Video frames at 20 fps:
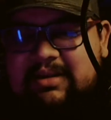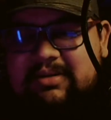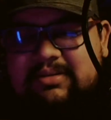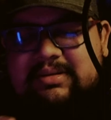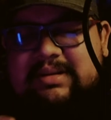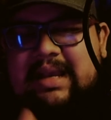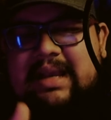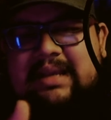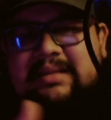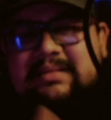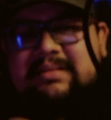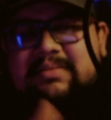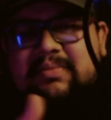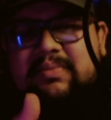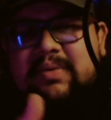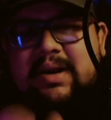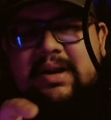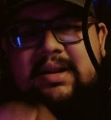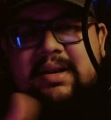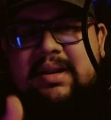test
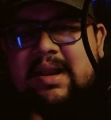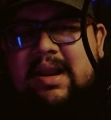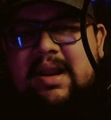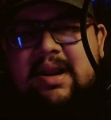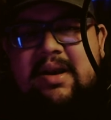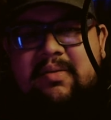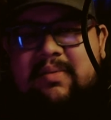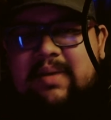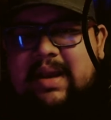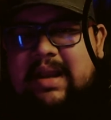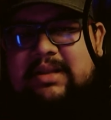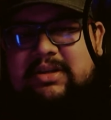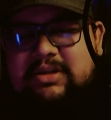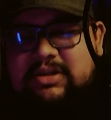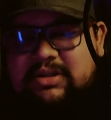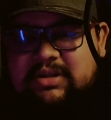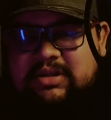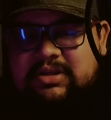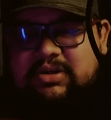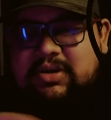run, right,
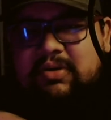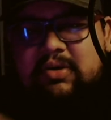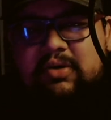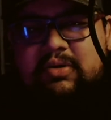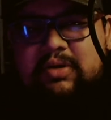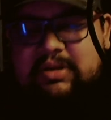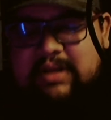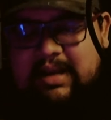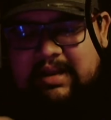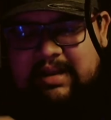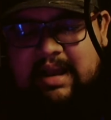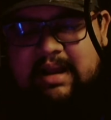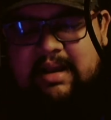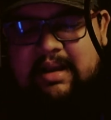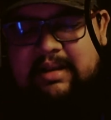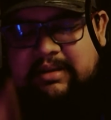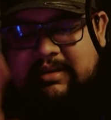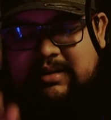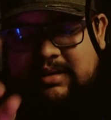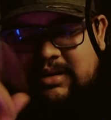just to show you
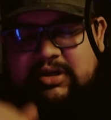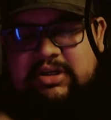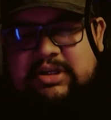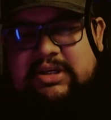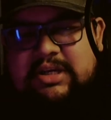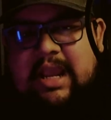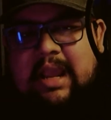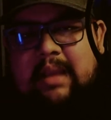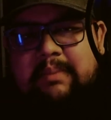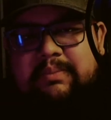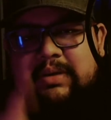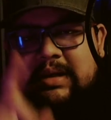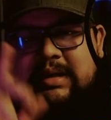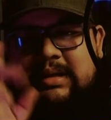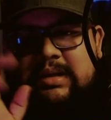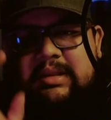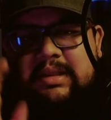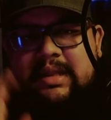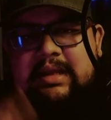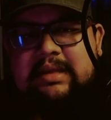how, the shapes and
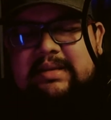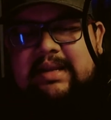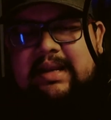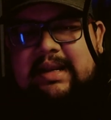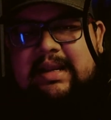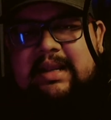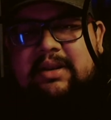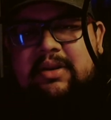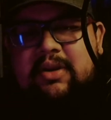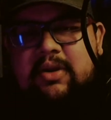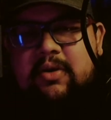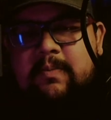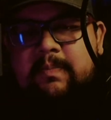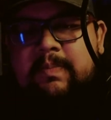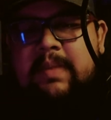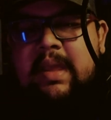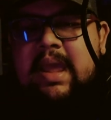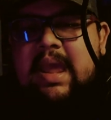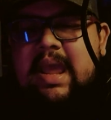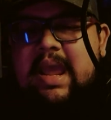the things that I can do.
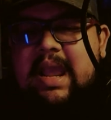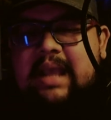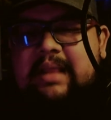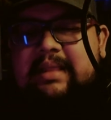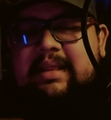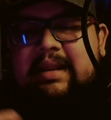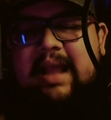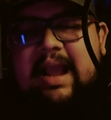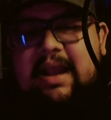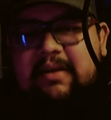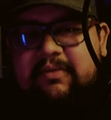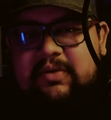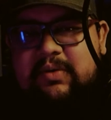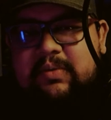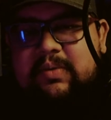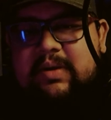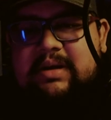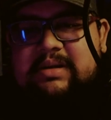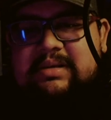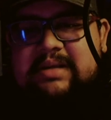And then
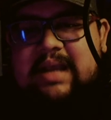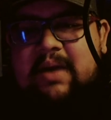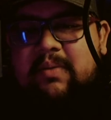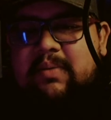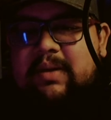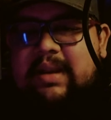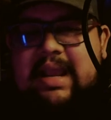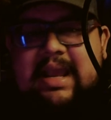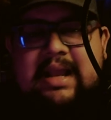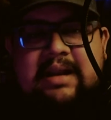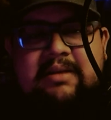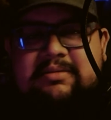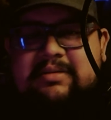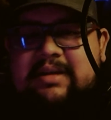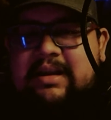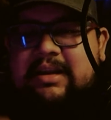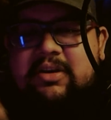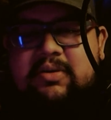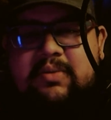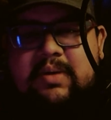afterwards, I went ahead and I was
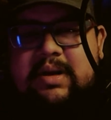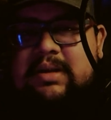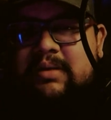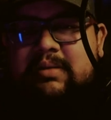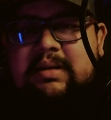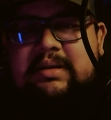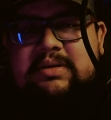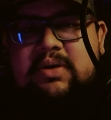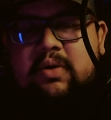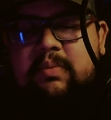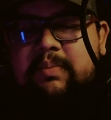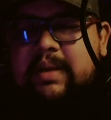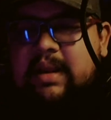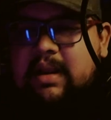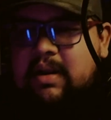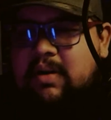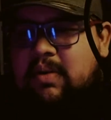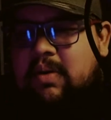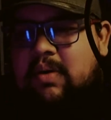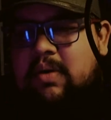like, you know what, let's go big
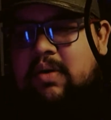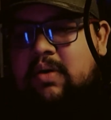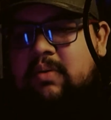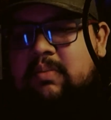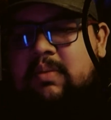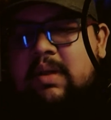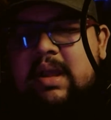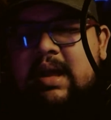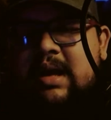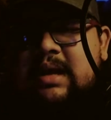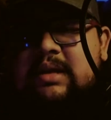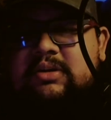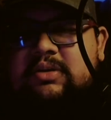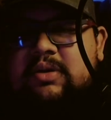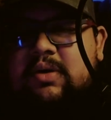or go home. So